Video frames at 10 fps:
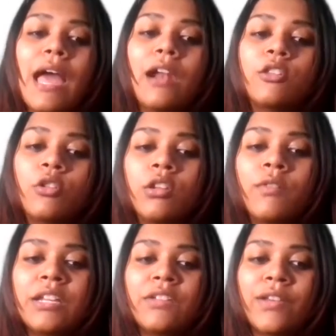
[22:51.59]
and theory
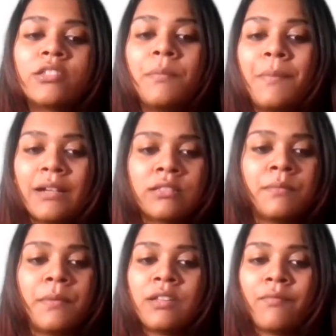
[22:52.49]
Y reflects the
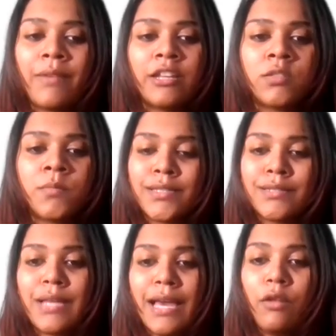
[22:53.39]
participative management
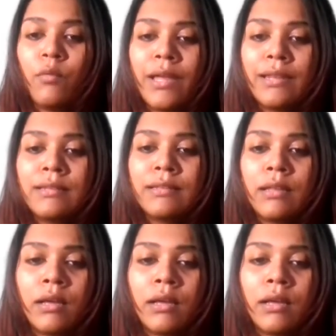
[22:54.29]
style wherein